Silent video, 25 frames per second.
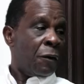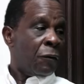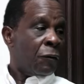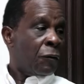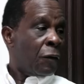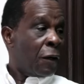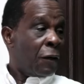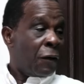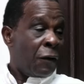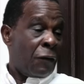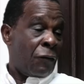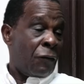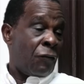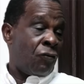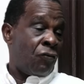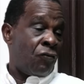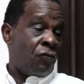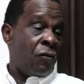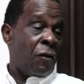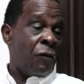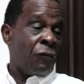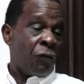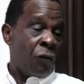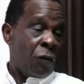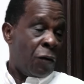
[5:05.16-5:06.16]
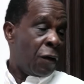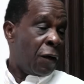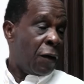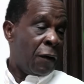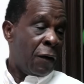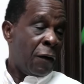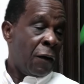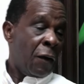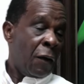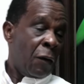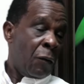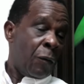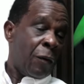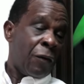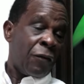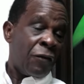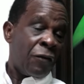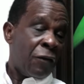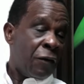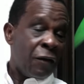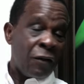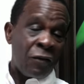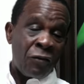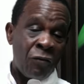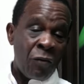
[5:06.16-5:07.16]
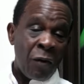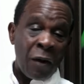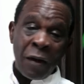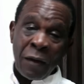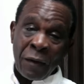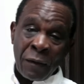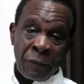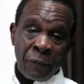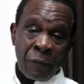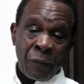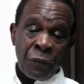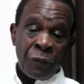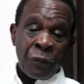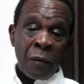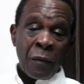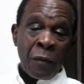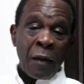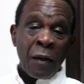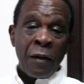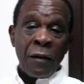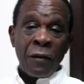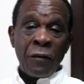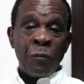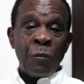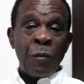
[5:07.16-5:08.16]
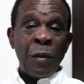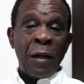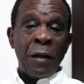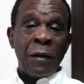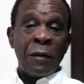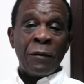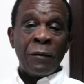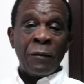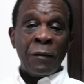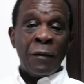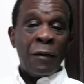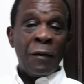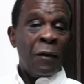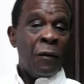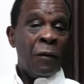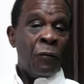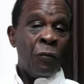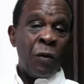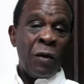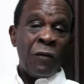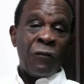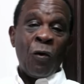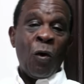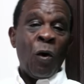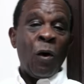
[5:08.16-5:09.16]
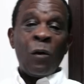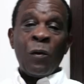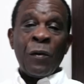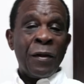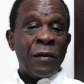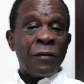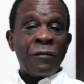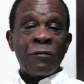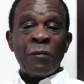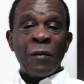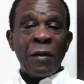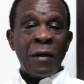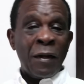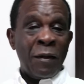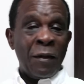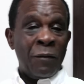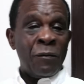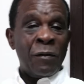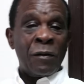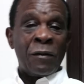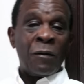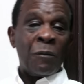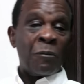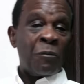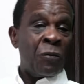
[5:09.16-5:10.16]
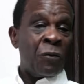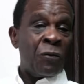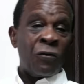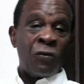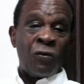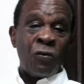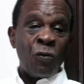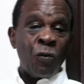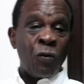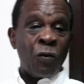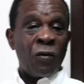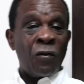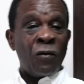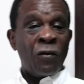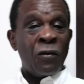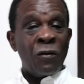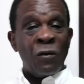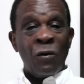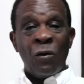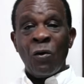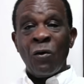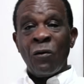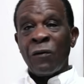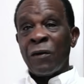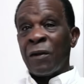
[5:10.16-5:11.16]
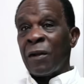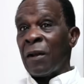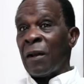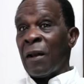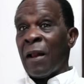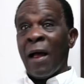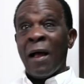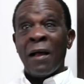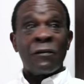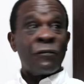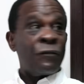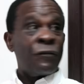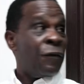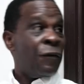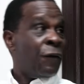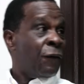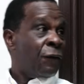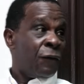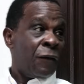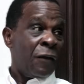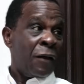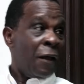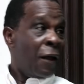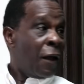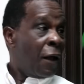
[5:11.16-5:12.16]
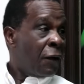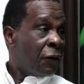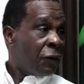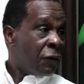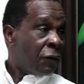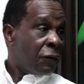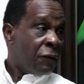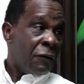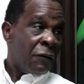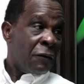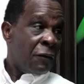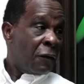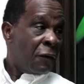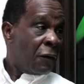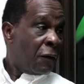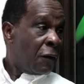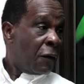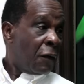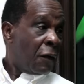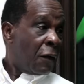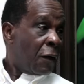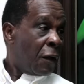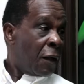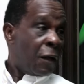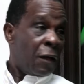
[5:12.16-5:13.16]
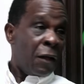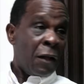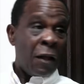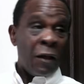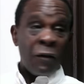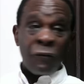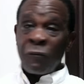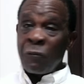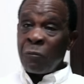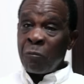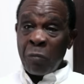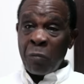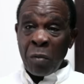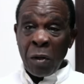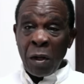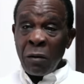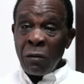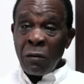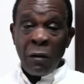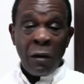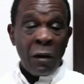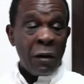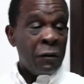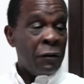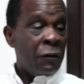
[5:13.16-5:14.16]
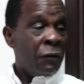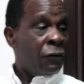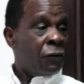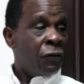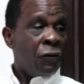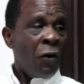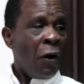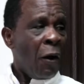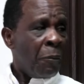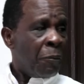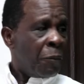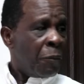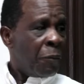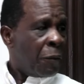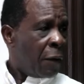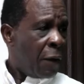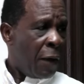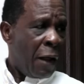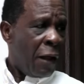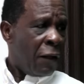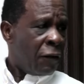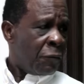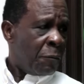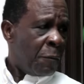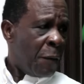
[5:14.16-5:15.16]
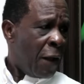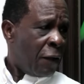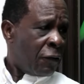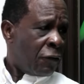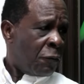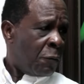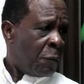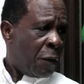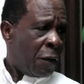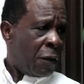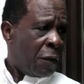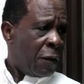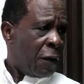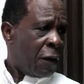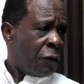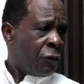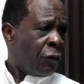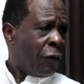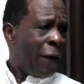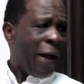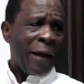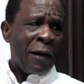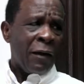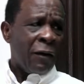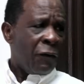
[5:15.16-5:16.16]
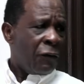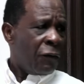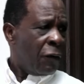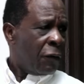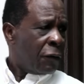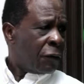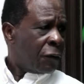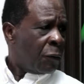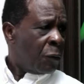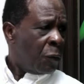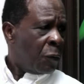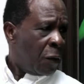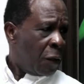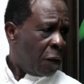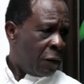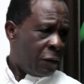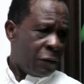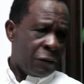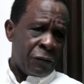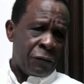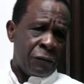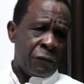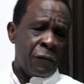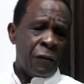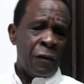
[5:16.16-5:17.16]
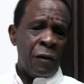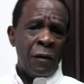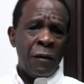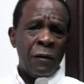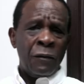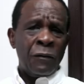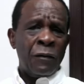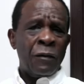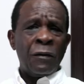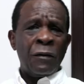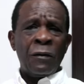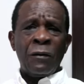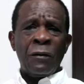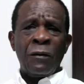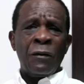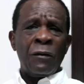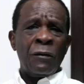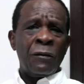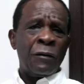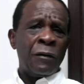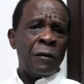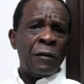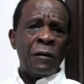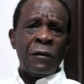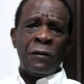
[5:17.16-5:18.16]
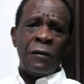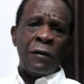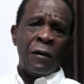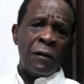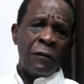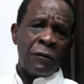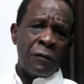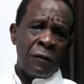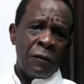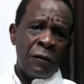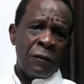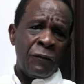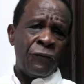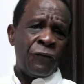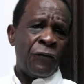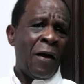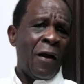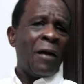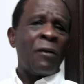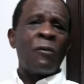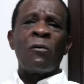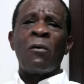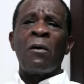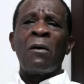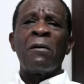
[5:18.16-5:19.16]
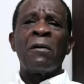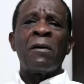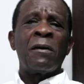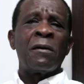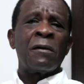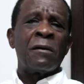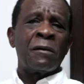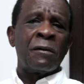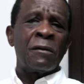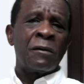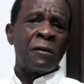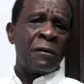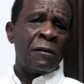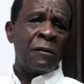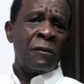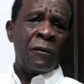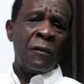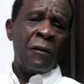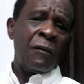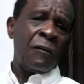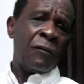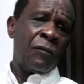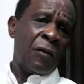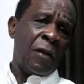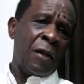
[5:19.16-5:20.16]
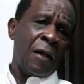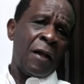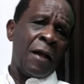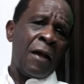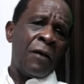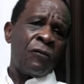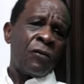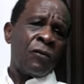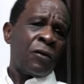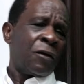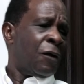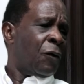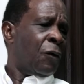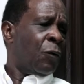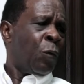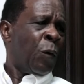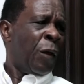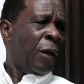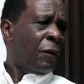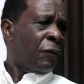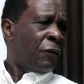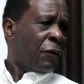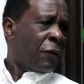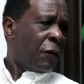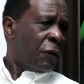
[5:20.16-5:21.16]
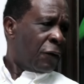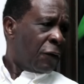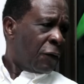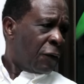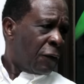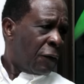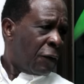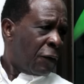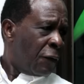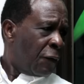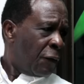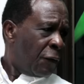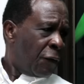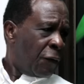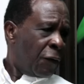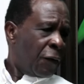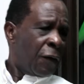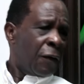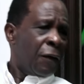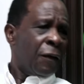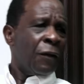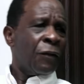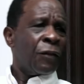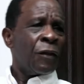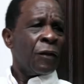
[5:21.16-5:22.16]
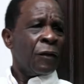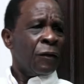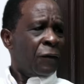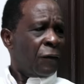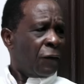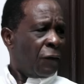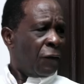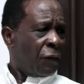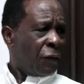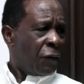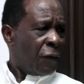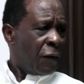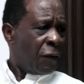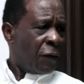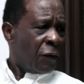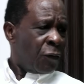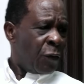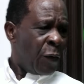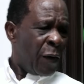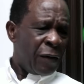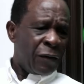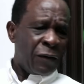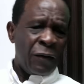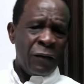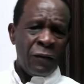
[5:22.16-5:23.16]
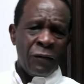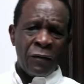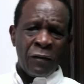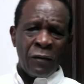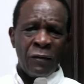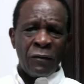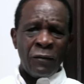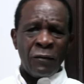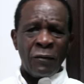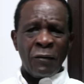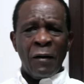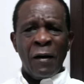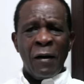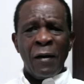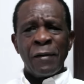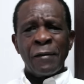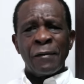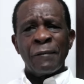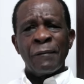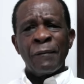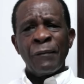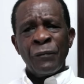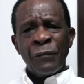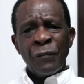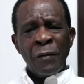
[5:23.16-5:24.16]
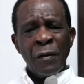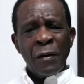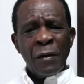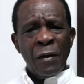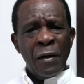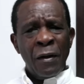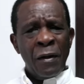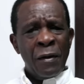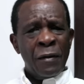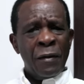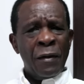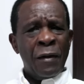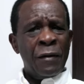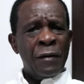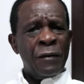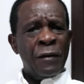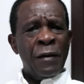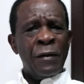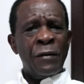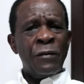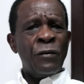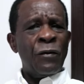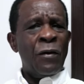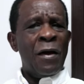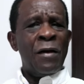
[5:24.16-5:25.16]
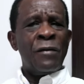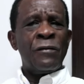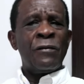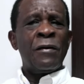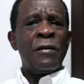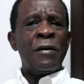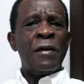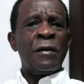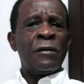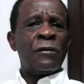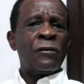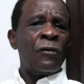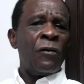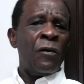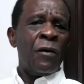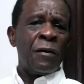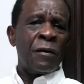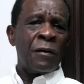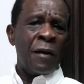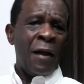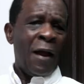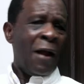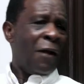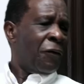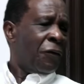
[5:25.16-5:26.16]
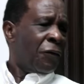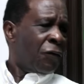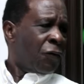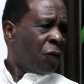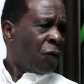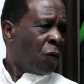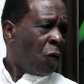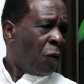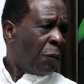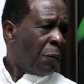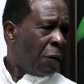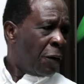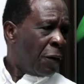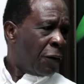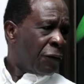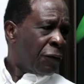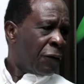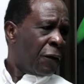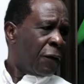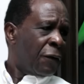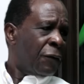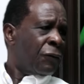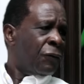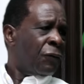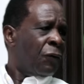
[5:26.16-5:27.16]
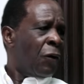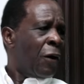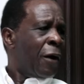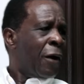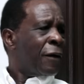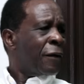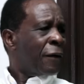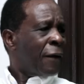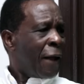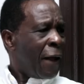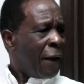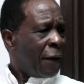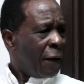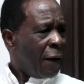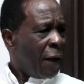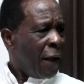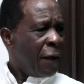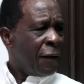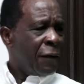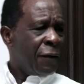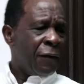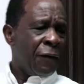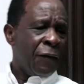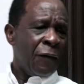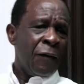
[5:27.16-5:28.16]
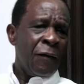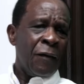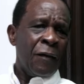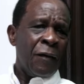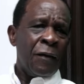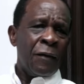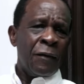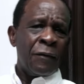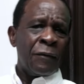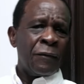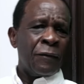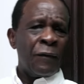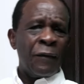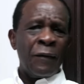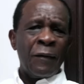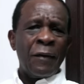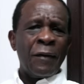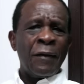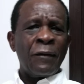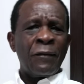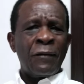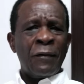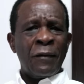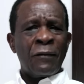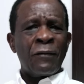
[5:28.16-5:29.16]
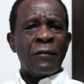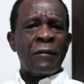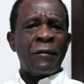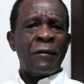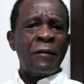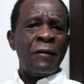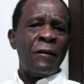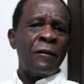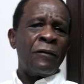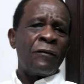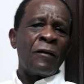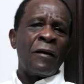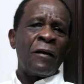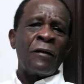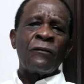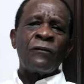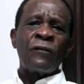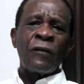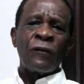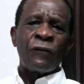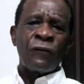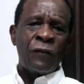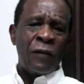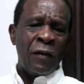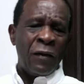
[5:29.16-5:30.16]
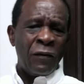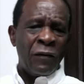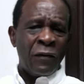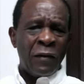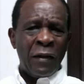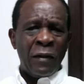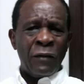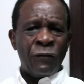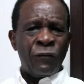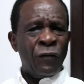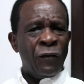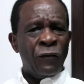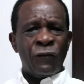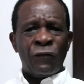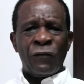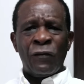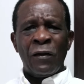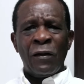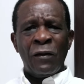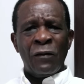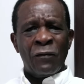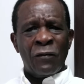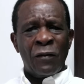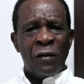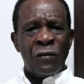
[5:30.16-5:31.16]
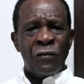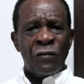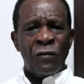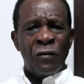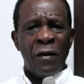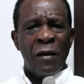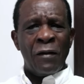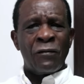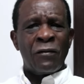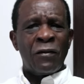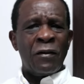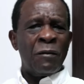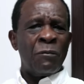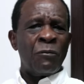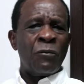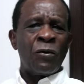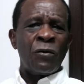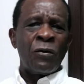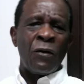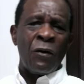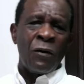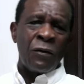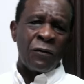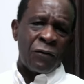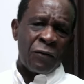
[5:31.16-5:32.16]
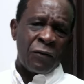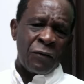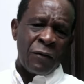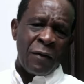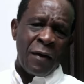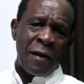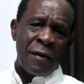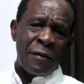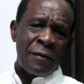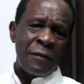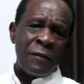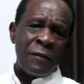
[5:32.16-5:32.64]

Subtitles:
And the history of West Indies cricket we have always been able to produce over the last 50 years. Any given period, top-class batsmen that rank around the world. In the early days of the Frank Worrell, the Everton Weeks, and in the 30s and the 20s and so on. And then you had later on Gary Sobers and Rowan Canai in the 60s and 50s, late 50s, and you had Seymour Norris, you had